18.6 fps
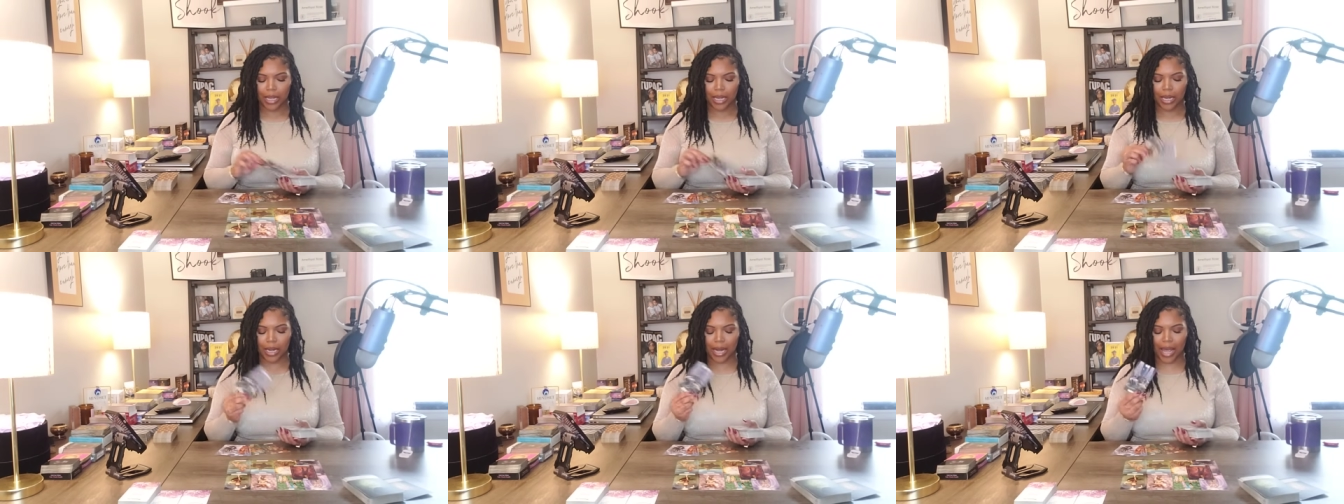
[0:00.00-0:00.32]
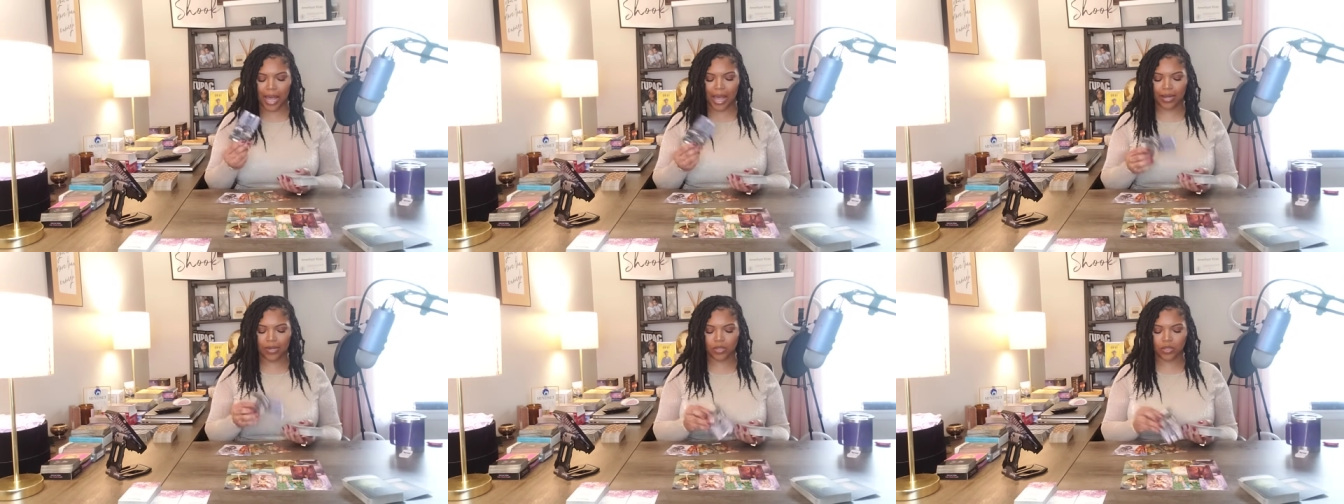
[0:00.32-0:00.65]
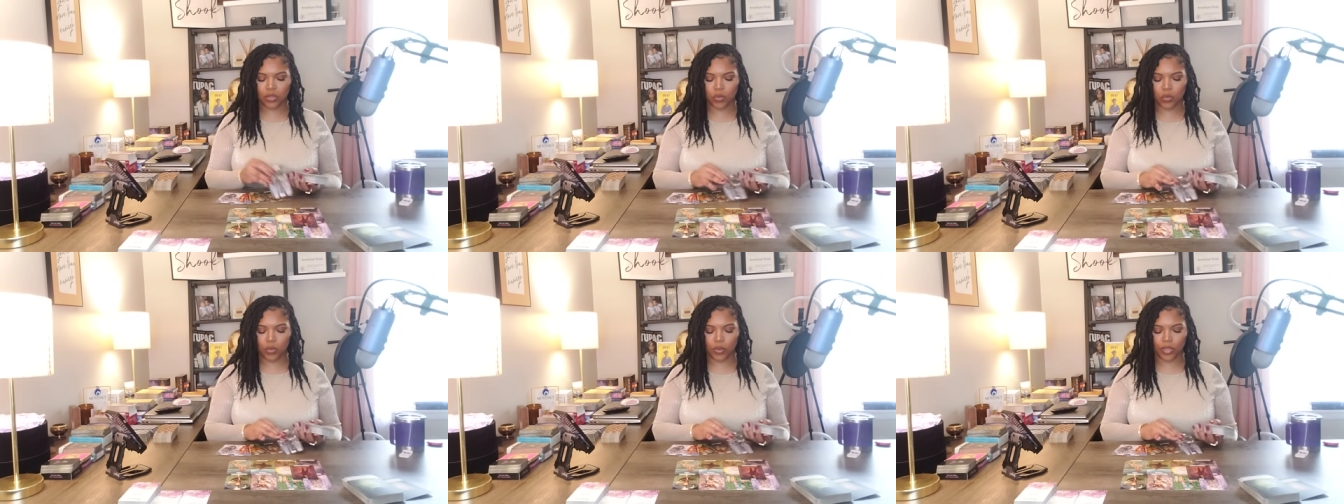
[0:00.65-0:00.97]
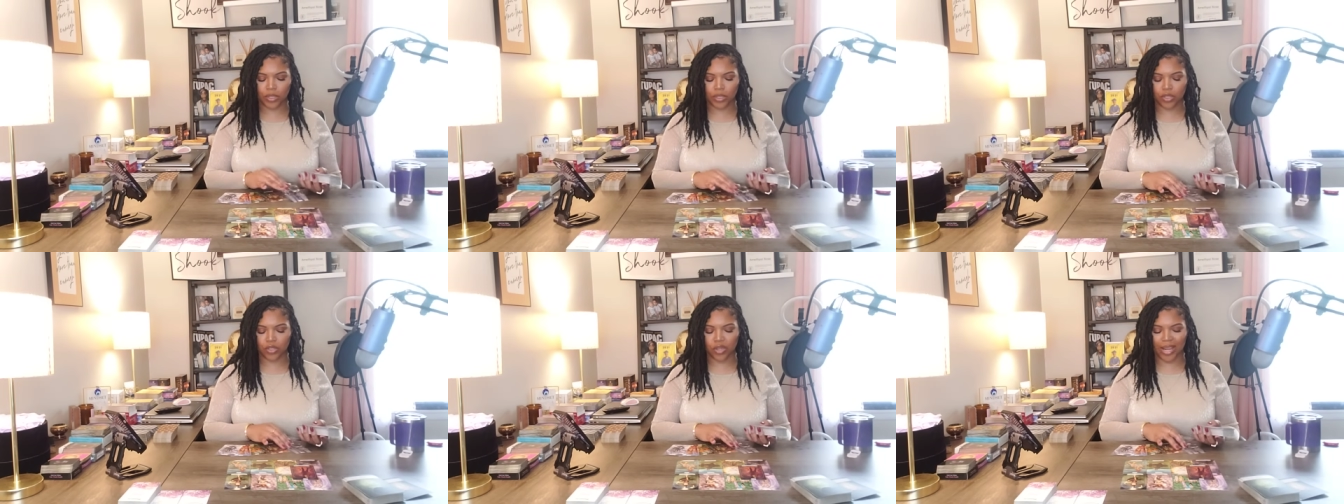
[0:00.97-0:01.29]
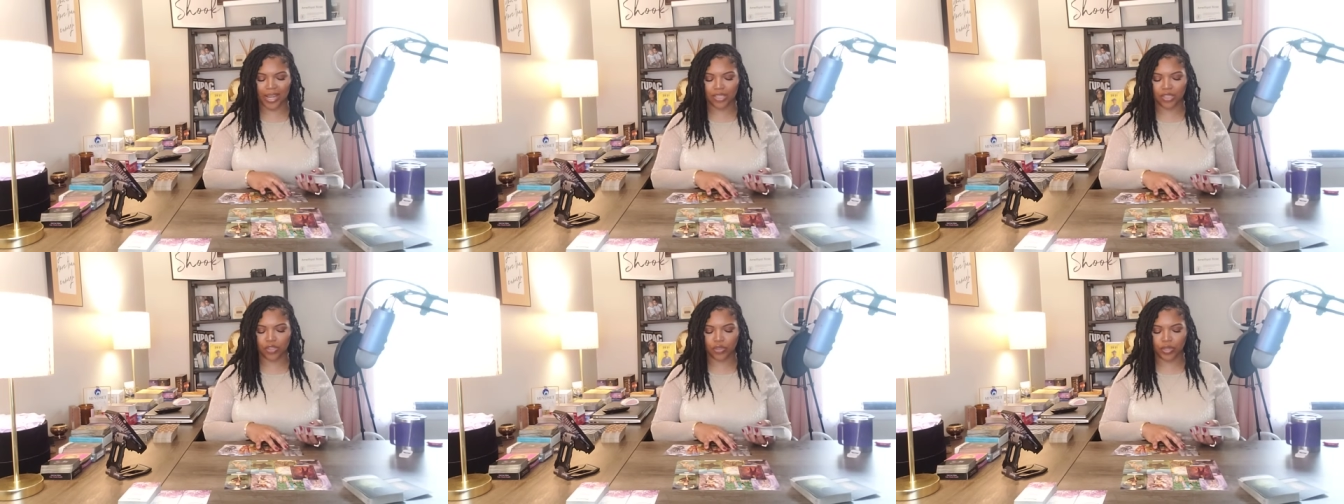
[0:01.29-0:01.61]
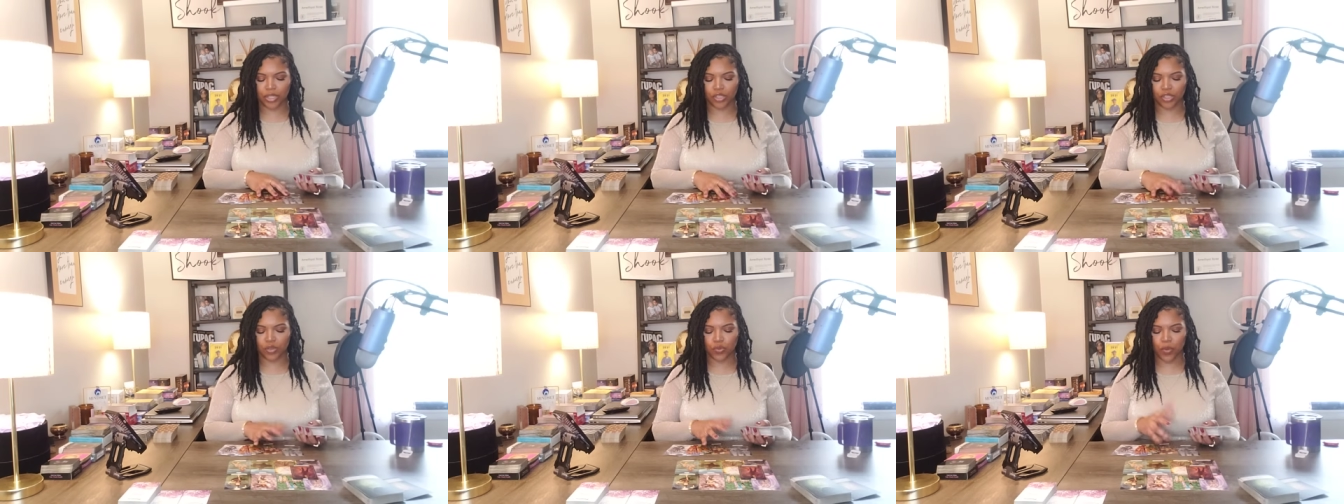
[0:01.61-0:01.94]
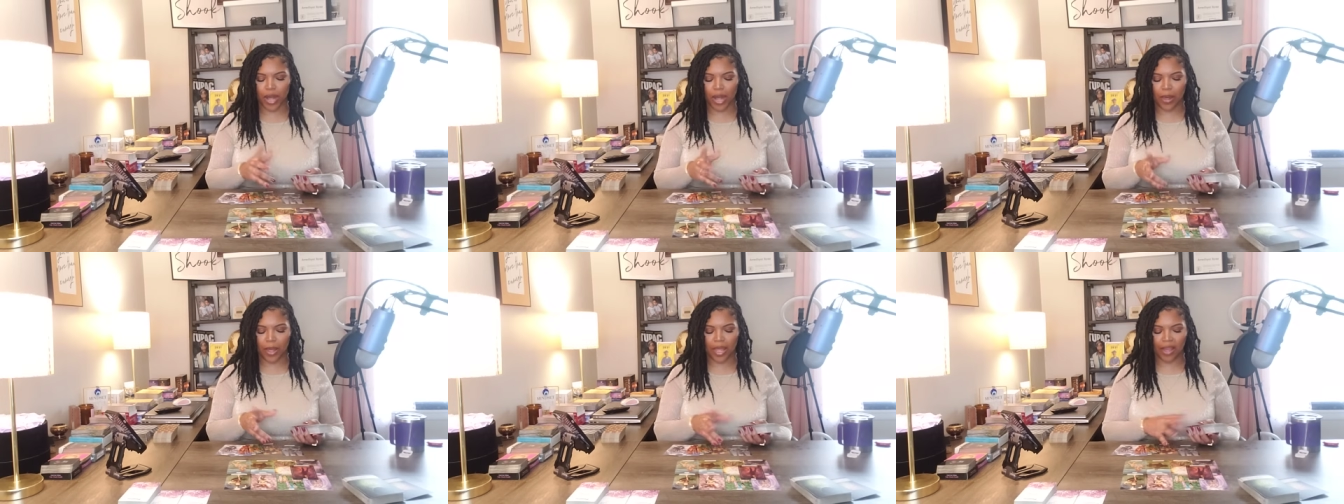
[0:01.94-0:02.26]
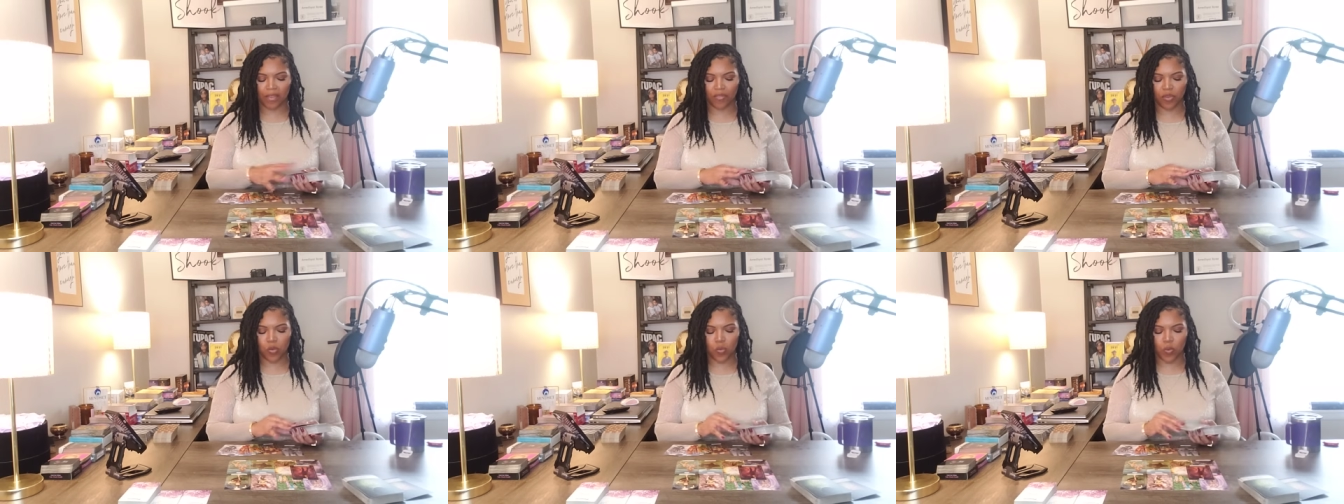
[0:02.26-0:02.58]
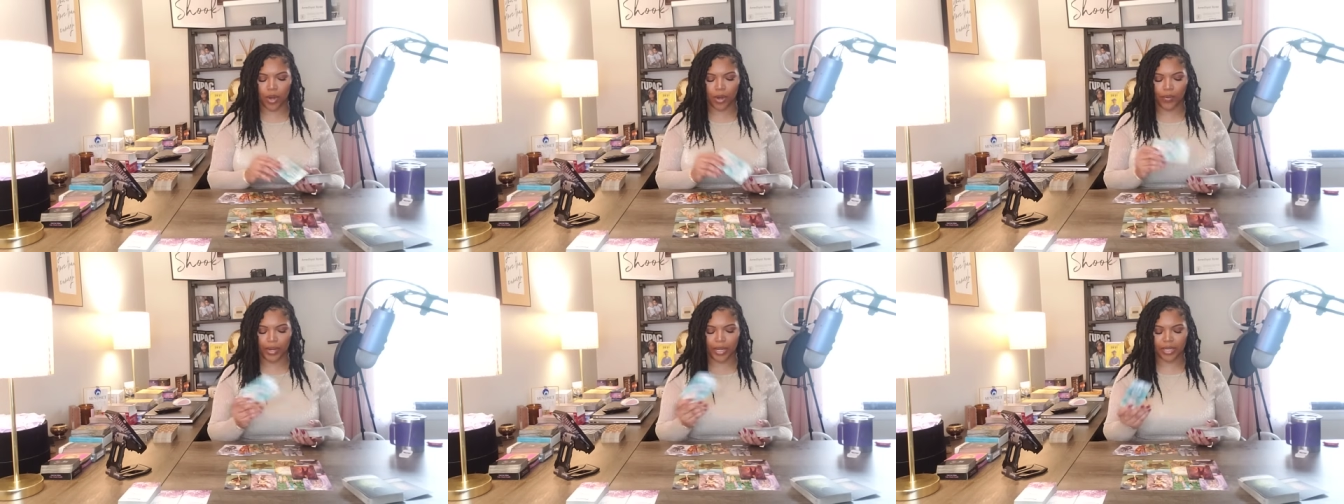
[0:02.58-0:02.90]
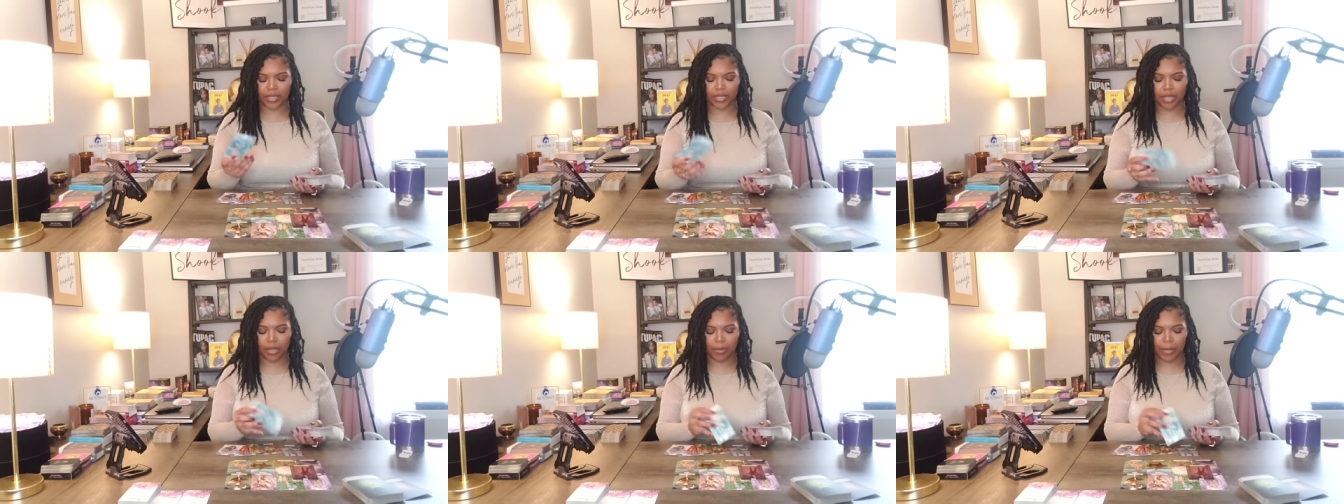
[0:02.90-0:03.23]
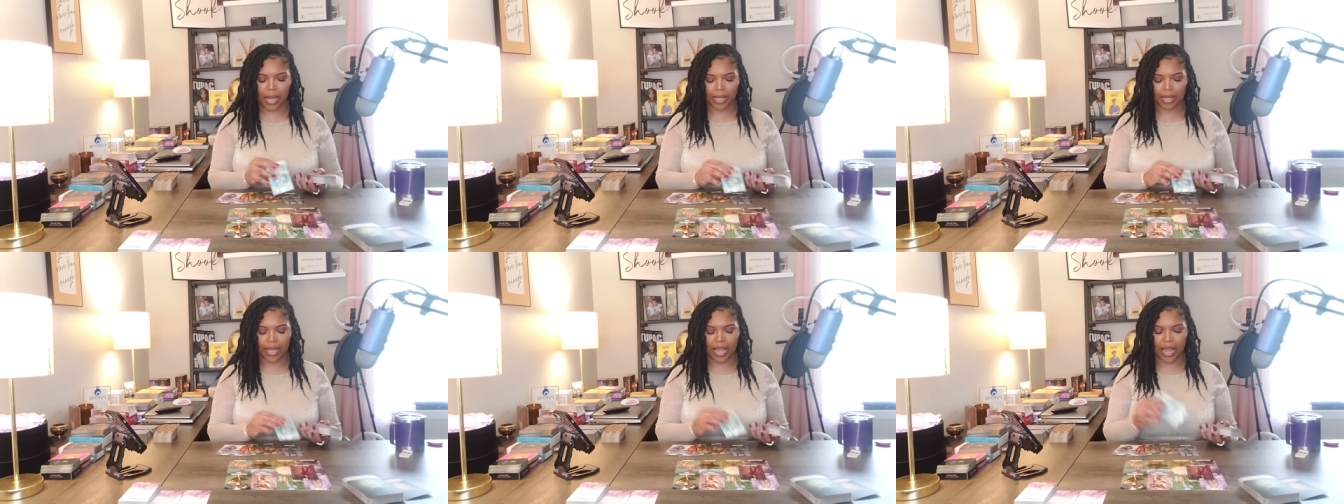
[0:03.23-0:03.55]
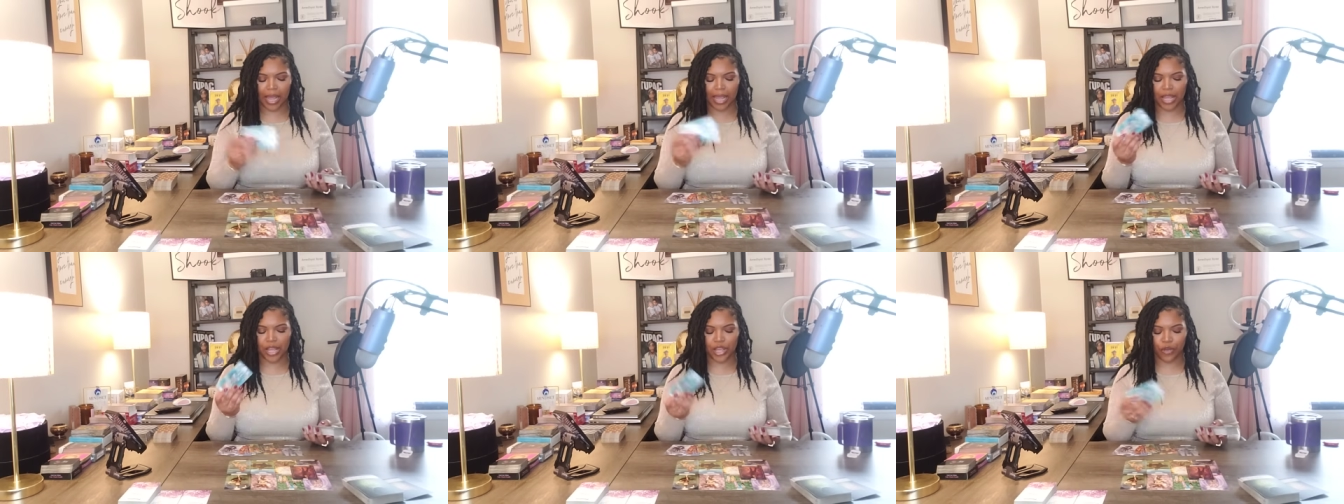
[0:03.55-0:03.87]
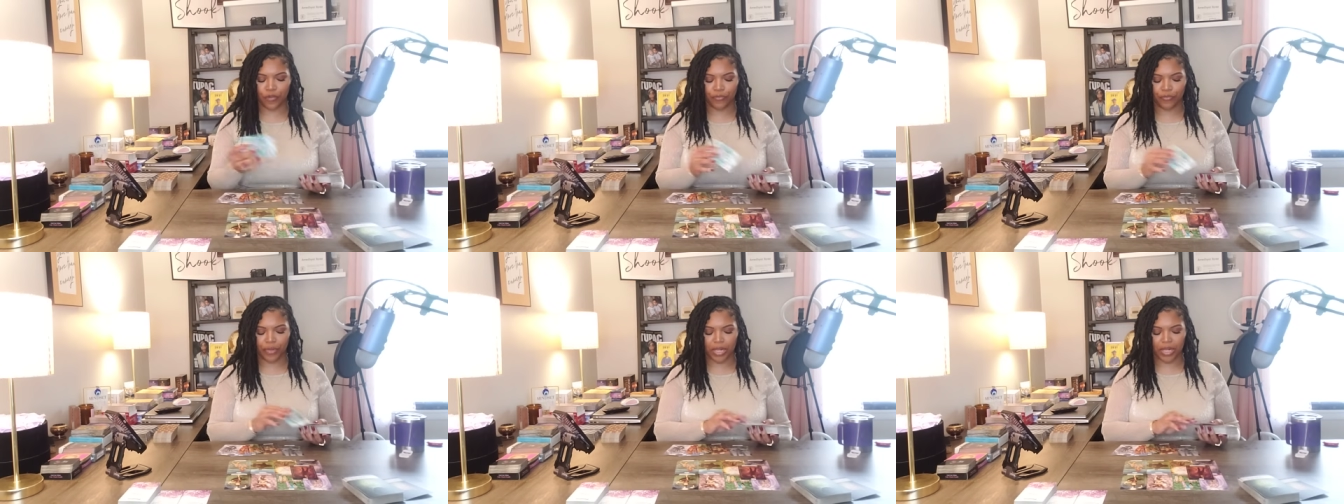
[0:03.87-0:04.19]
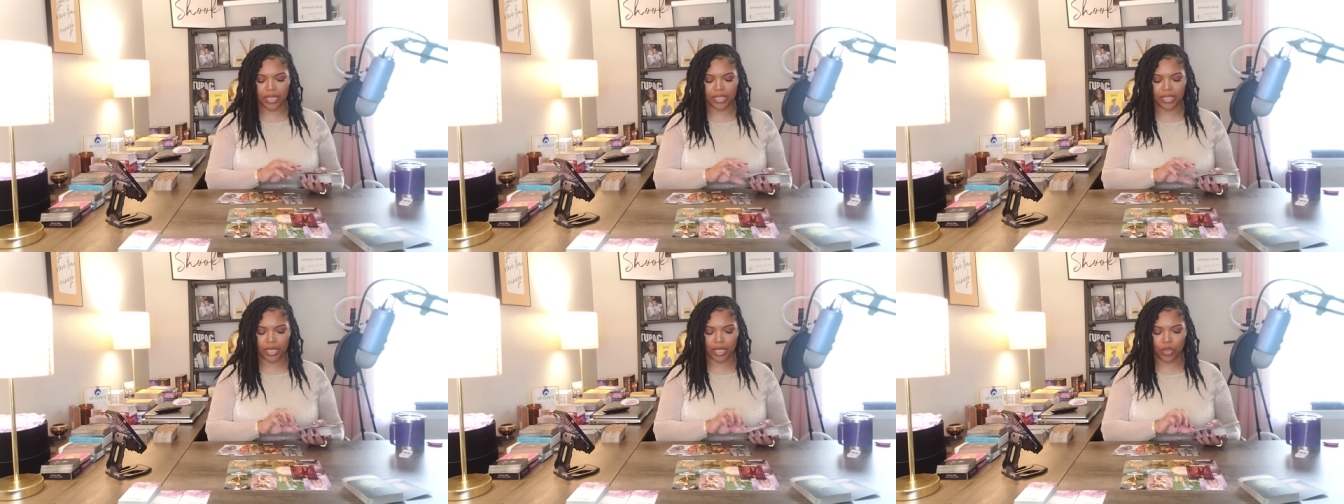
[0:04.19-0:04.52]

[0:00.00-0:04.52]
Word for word: Nine of Swords and try to stress you out, have you worried or something like that in your feelings,